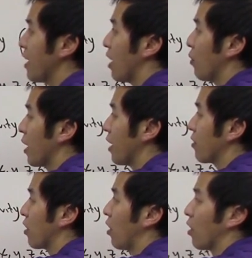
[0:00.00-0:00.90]
now
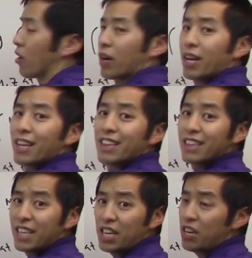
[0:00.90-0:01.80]
is our
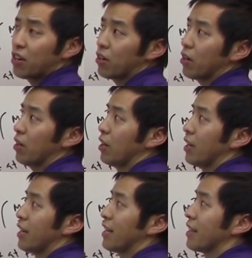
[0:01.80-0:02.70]
linear
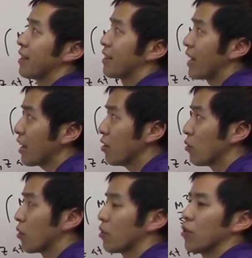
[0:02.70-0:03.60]
second
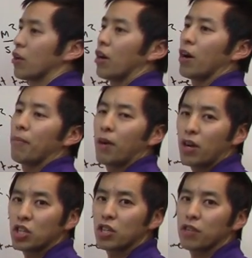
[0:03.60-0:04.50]
order
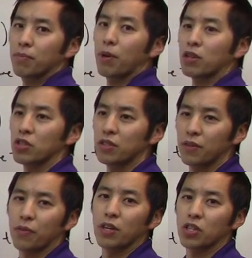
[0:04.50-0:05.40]
homogeneous partial
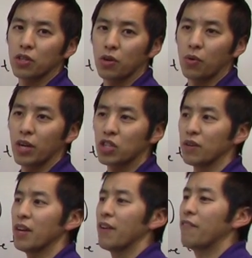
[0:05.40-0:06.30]
differential
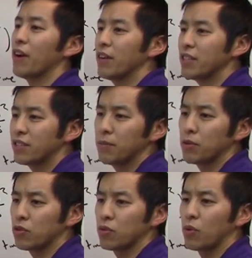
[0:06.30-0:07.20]
equation, very
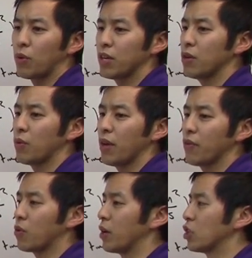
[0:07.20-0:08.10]
similar to a 1D wave
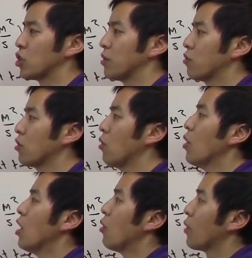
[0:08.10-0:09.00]
equation. So
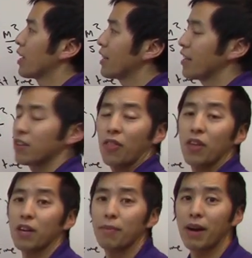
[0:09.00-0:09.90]
what I'd like to
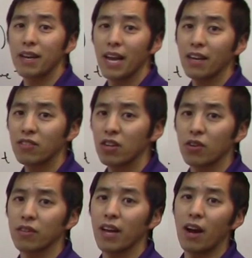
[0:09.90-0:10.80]
think about next
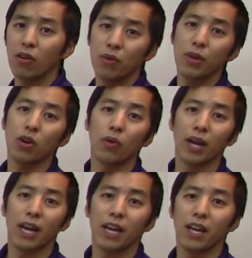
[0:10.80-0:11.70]
here is how can we go
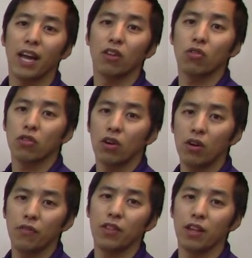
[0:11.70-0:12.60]
ahead and
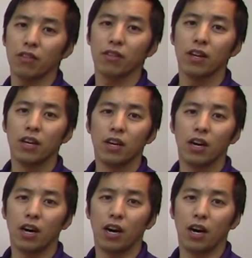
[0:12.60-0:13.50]
solve this
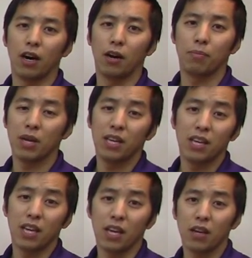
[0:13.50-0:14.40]
uh,
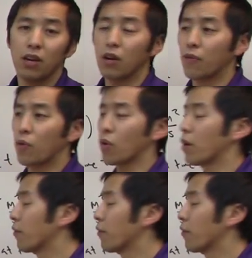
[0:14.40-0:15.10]
PDE for a